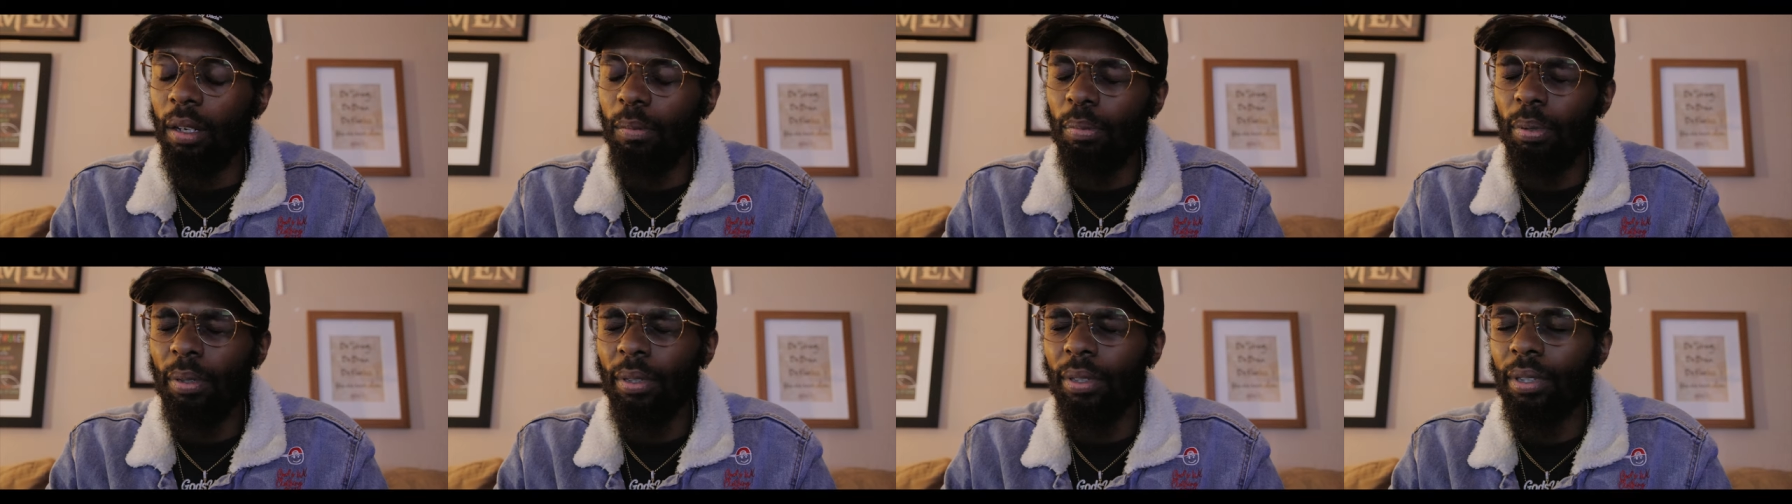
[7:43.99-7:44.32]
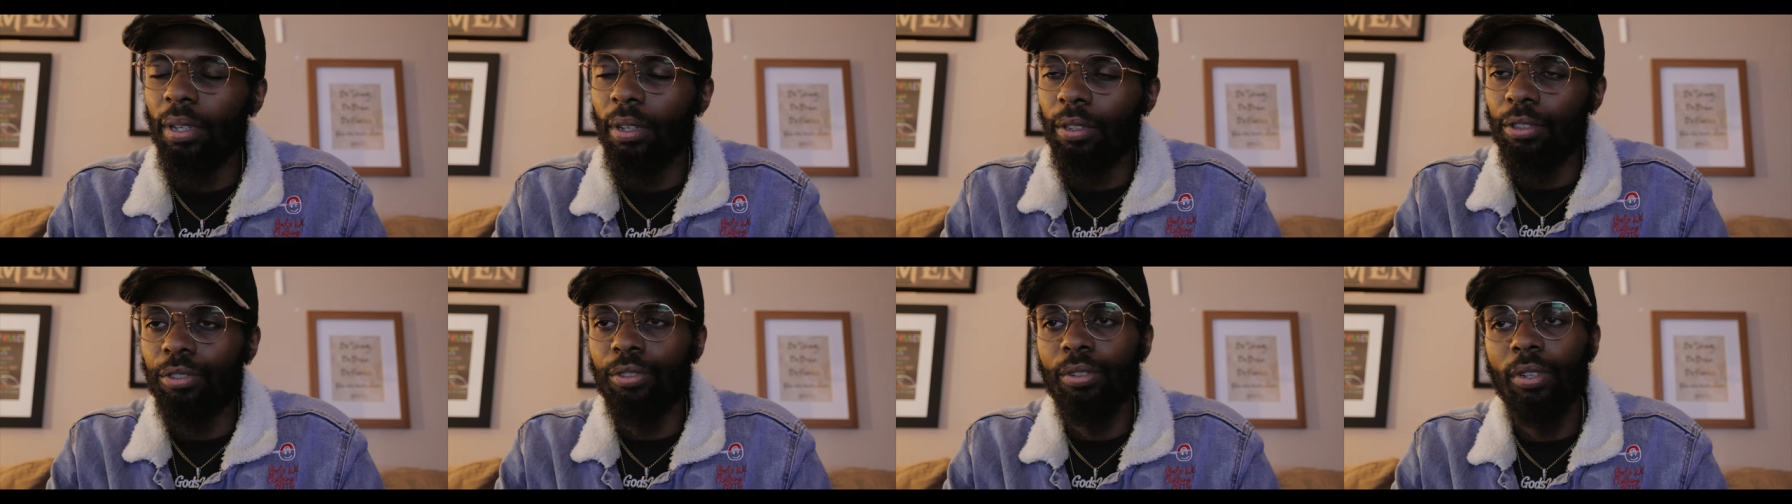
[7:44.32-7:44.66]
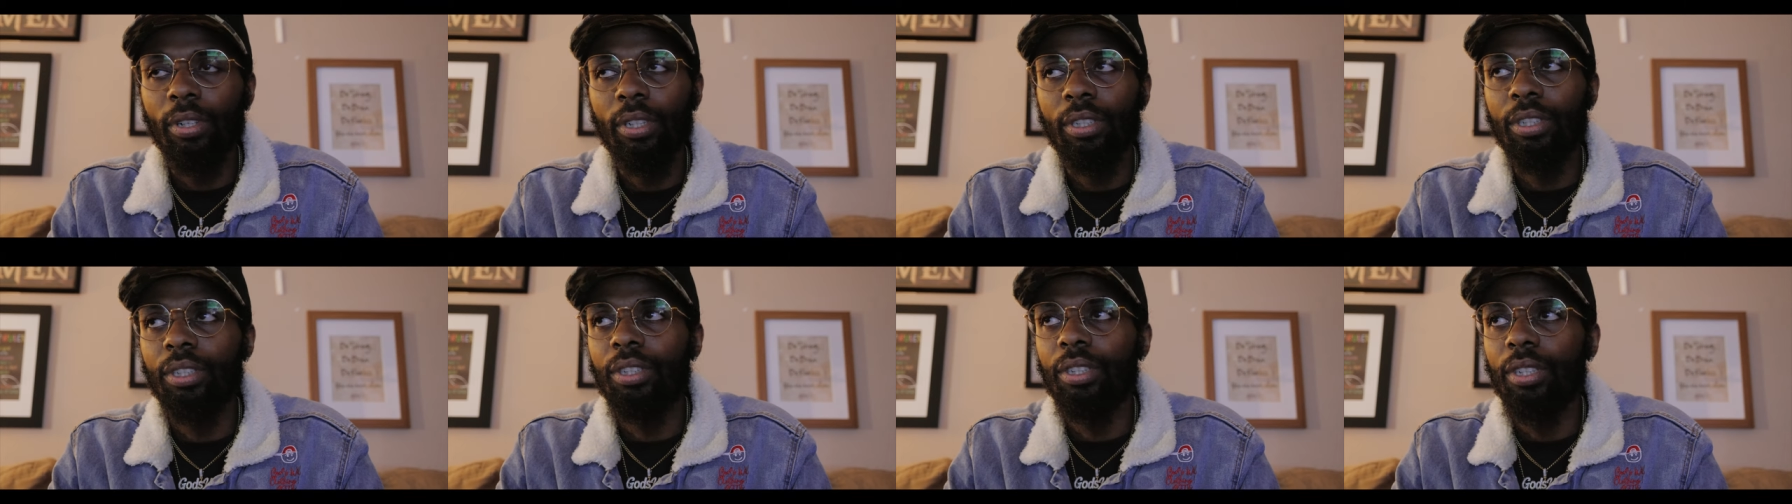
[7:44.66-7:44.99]
putting our
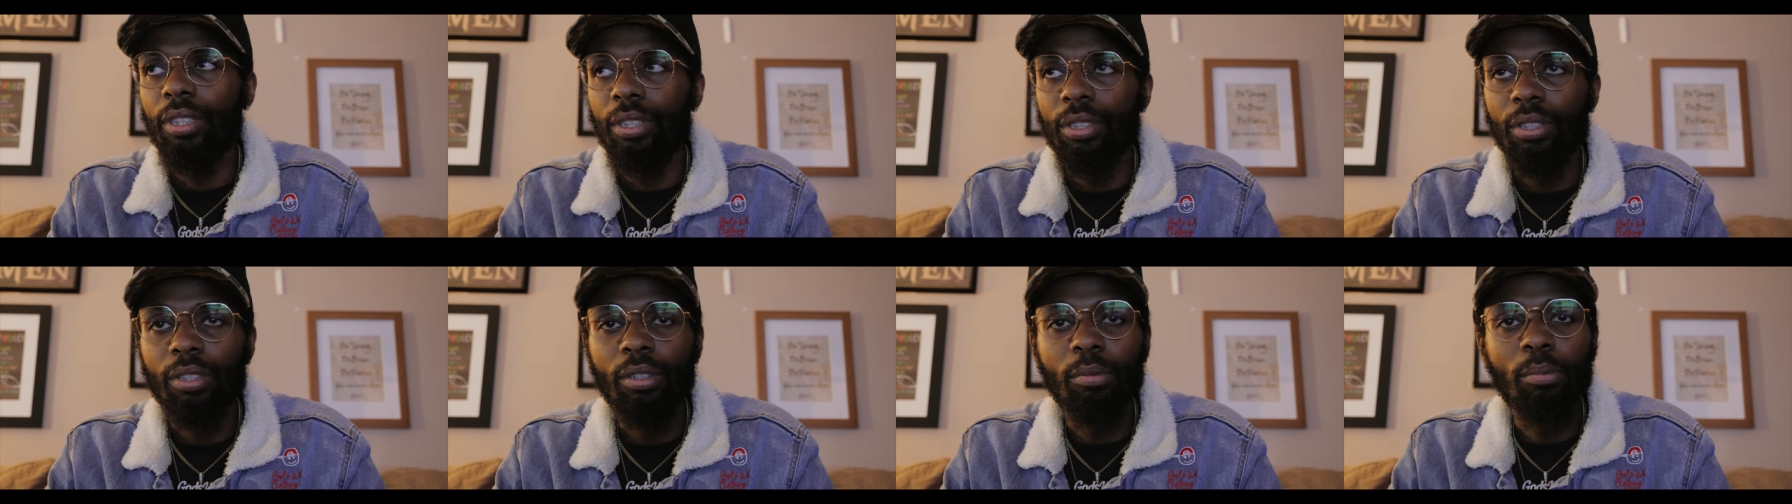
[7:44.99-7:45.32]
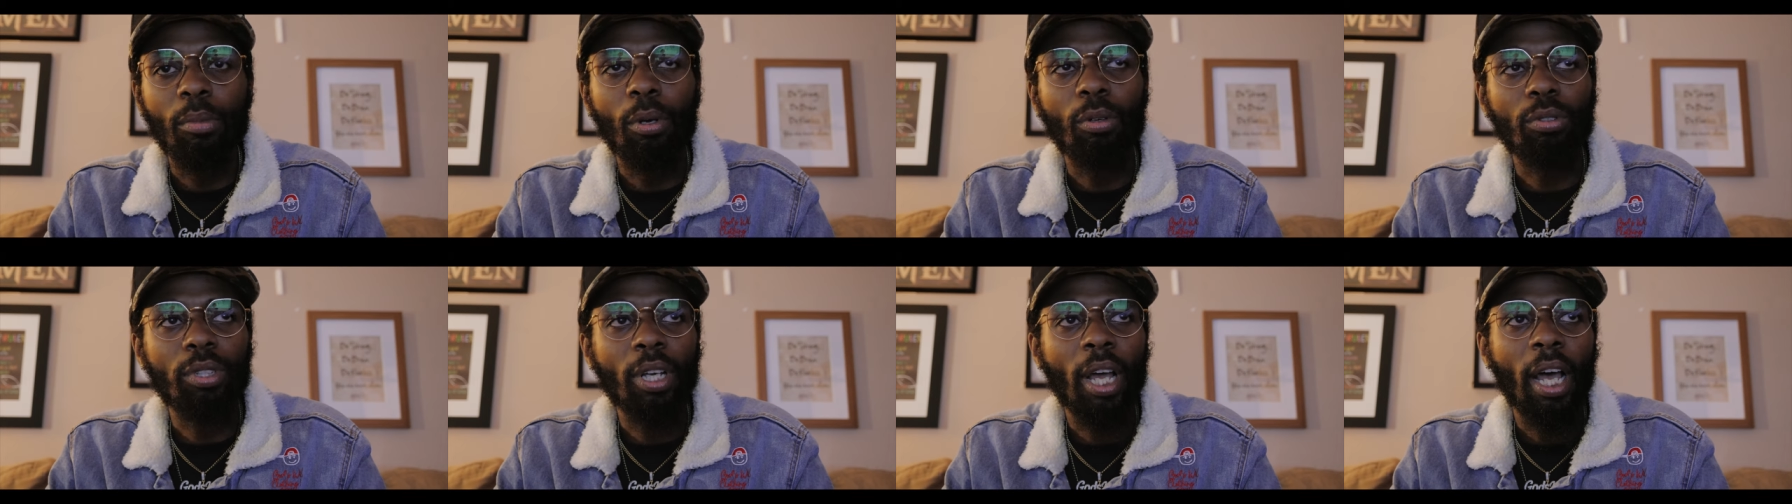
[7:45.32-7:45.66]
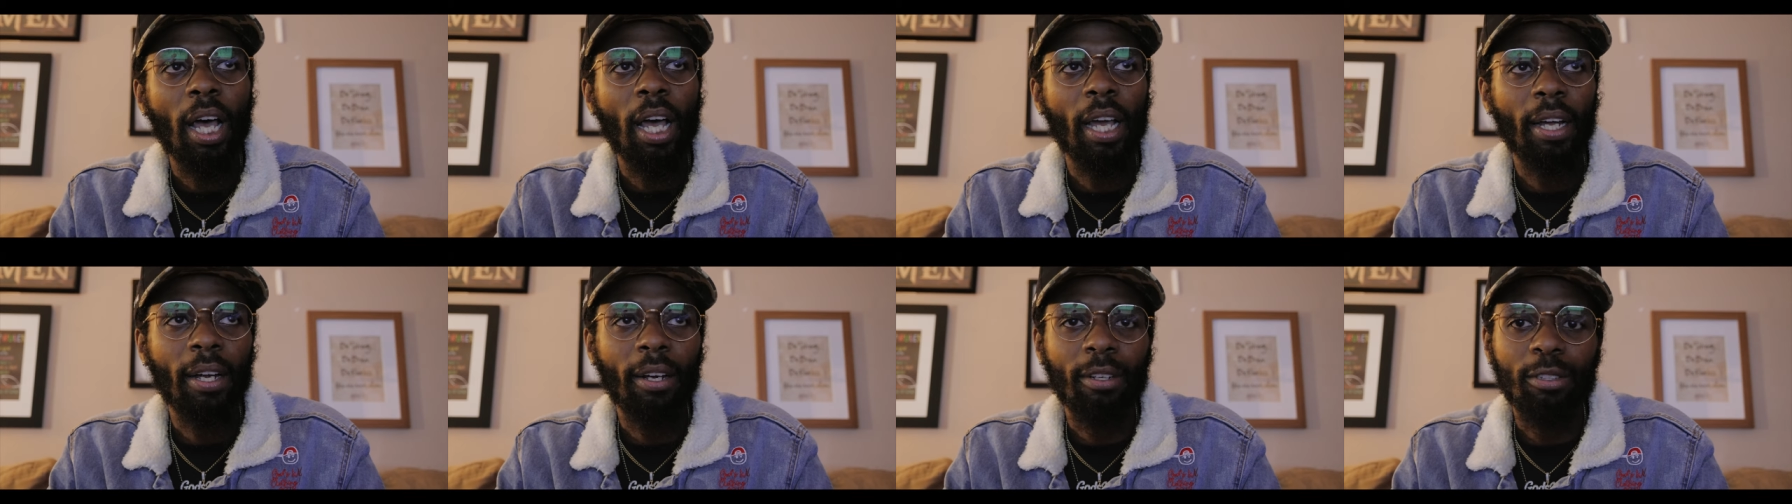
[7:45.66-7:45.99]
trust into the Most
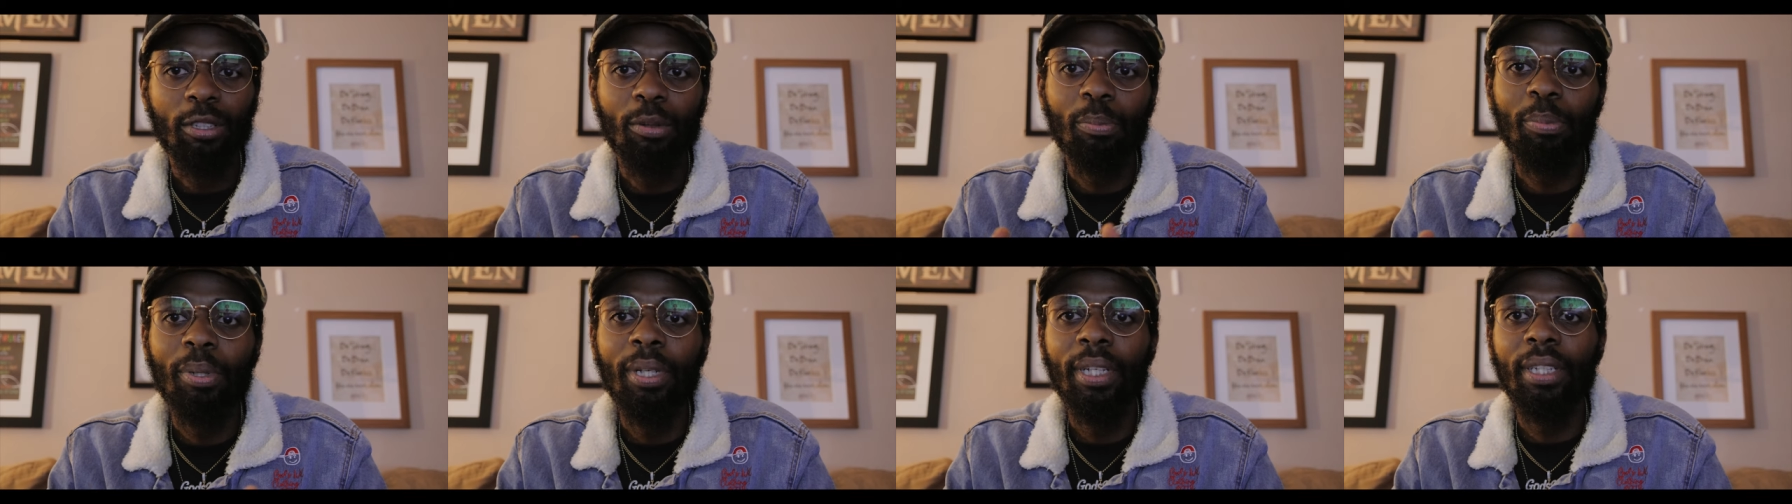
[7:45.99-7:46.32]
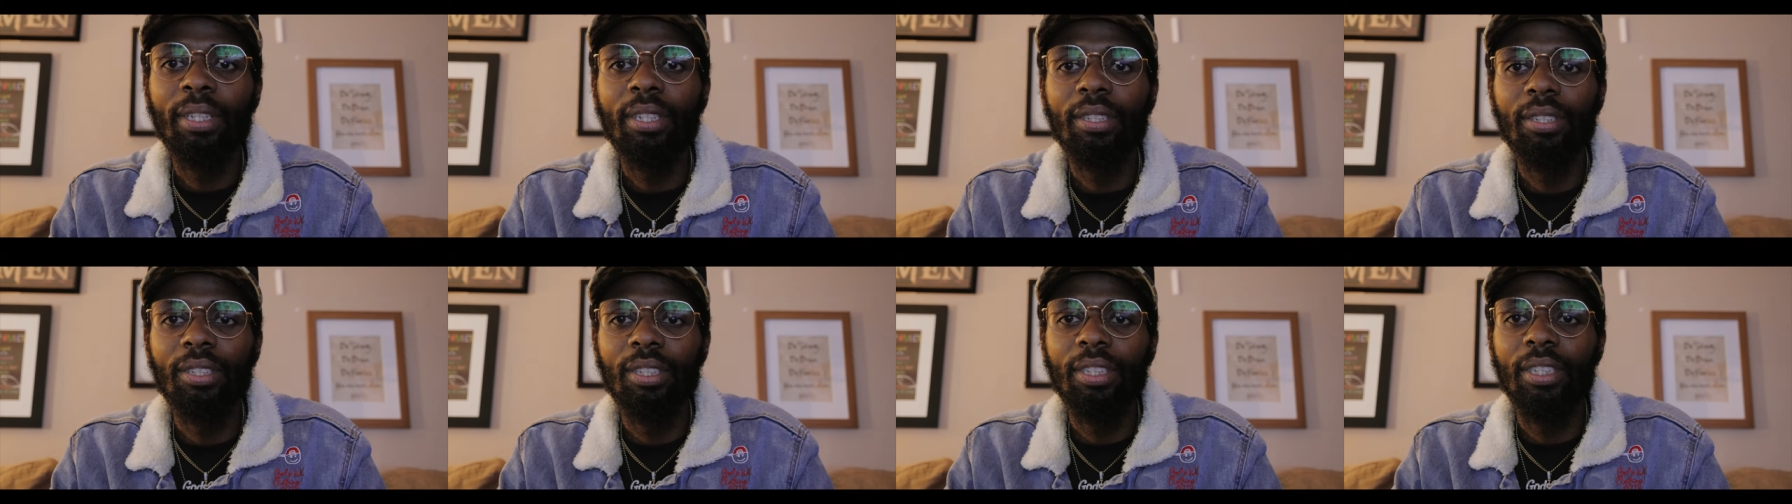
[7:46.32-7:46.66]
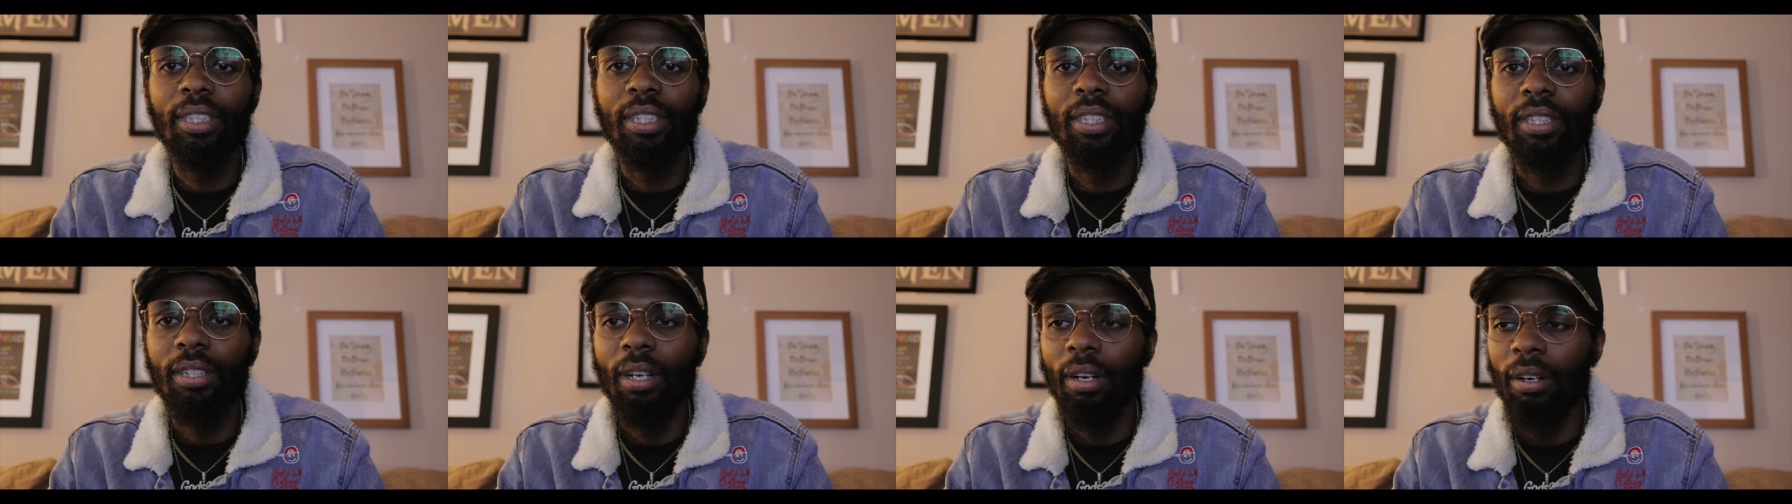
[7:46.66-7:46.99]
High, our
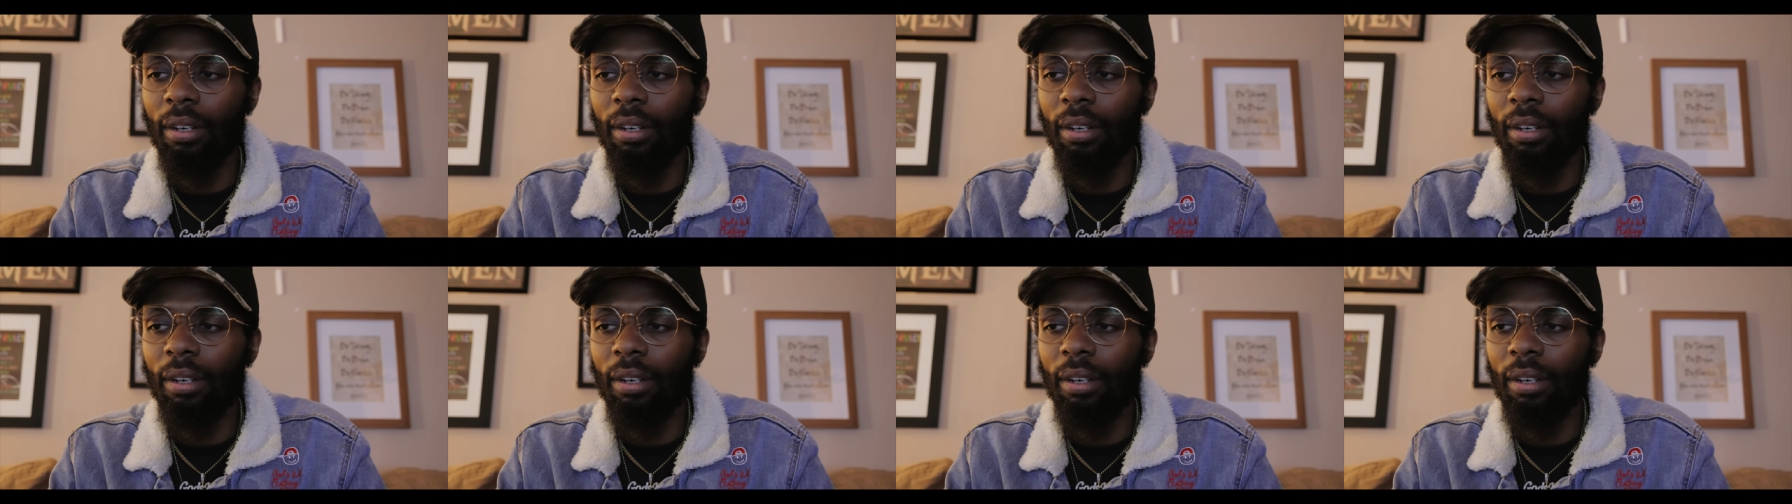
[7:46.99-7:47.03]
dependency,